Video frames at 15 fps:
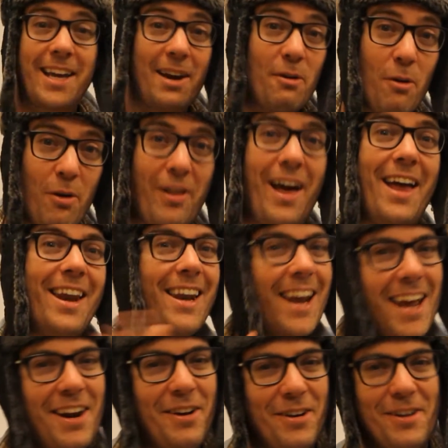Get all that
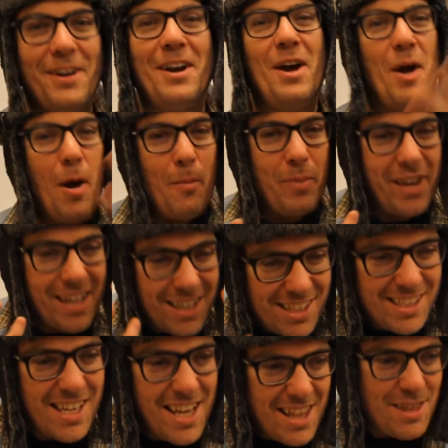later and be a
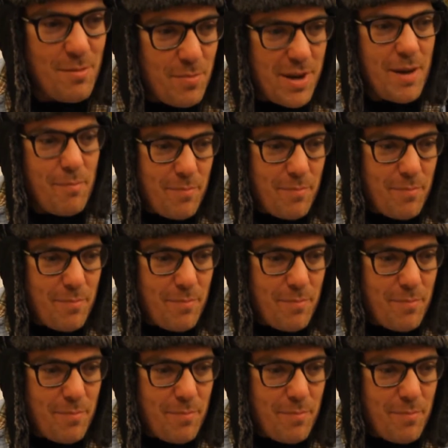Sith and be